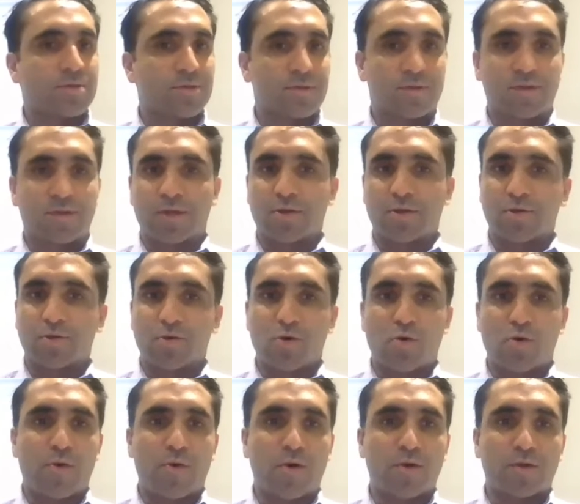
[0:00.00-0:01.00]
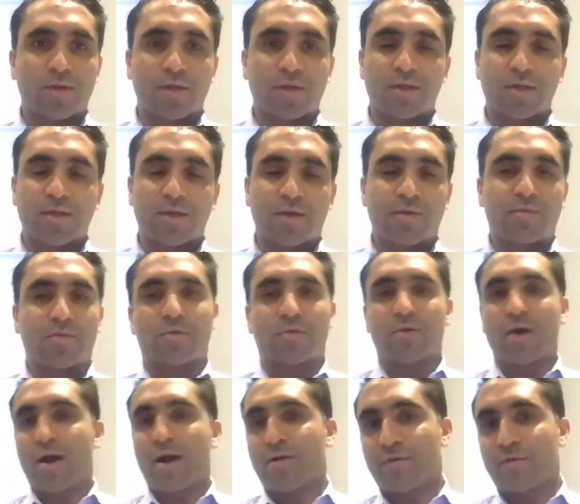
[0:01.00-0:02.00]
so the nickel cobalt lithium
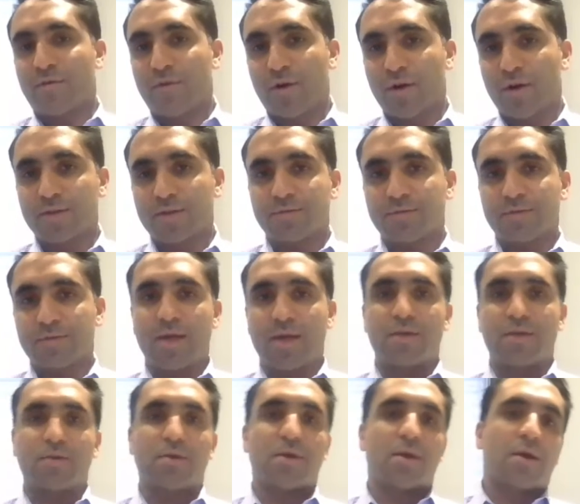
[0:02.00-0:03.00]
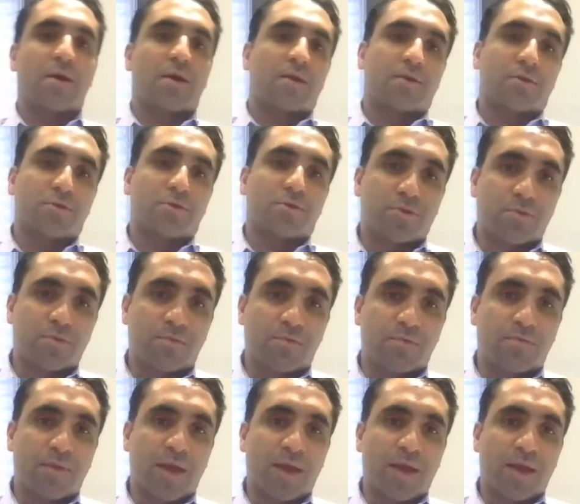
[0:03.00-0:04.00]
or iron phosphate. There used to
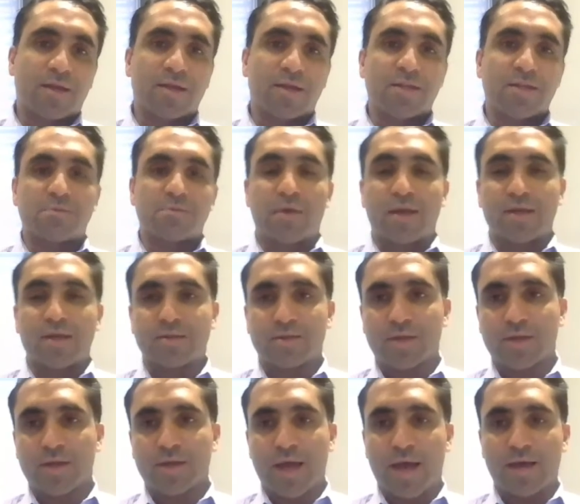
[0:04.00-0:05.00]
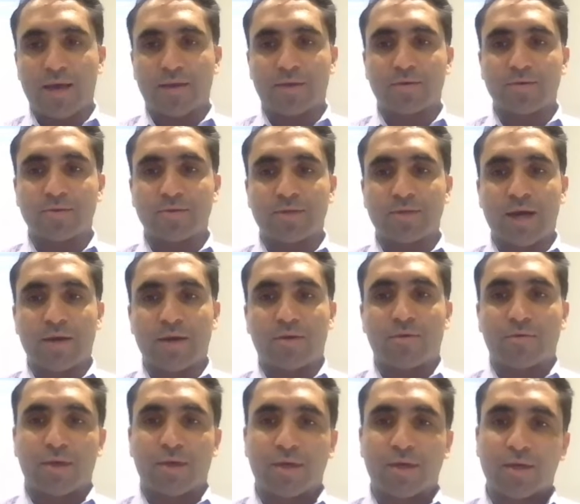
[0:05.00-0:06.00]
be manganese based cathodes. How do
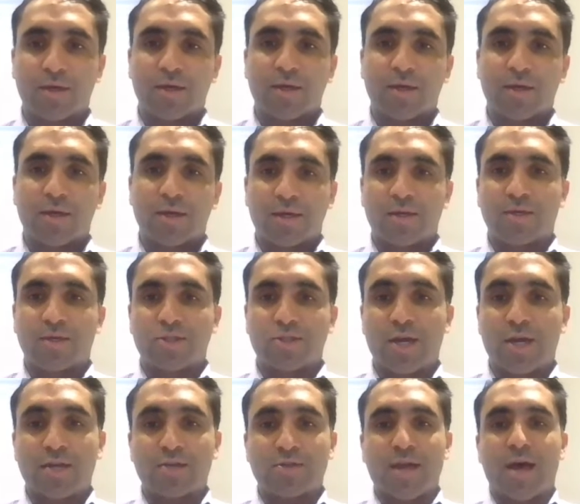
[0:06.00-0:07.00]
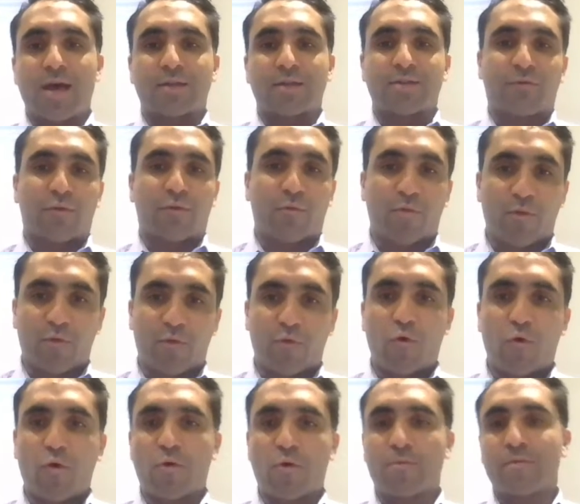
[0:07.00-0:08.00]
we change that for
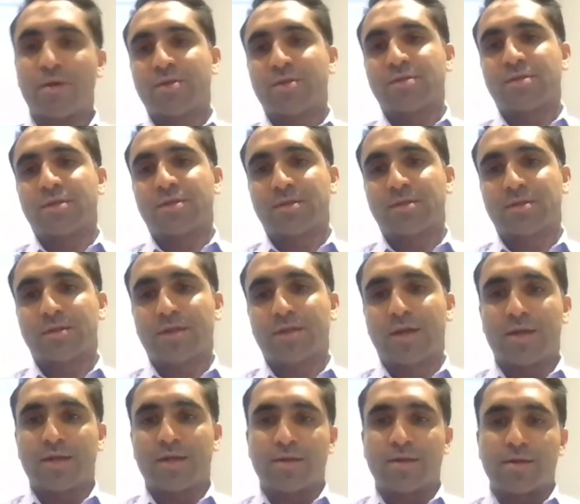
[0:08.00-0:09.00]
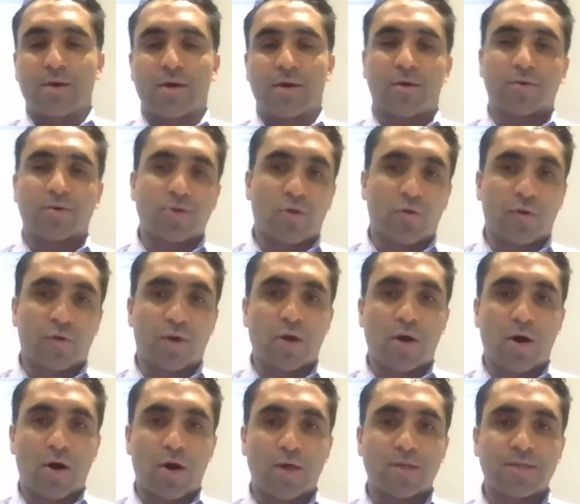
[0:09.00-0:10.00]
performance and, and also for
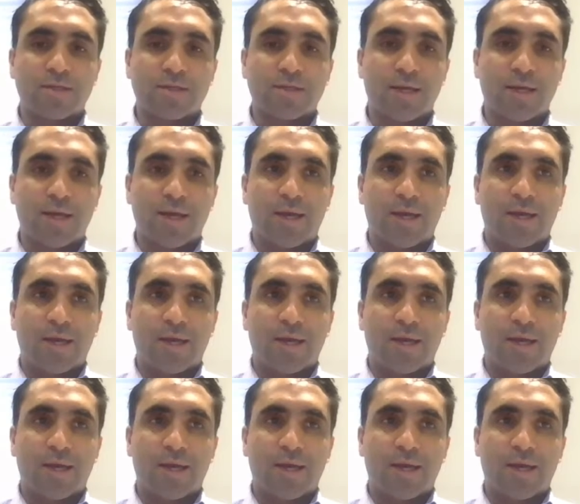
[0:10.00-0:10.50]
cost.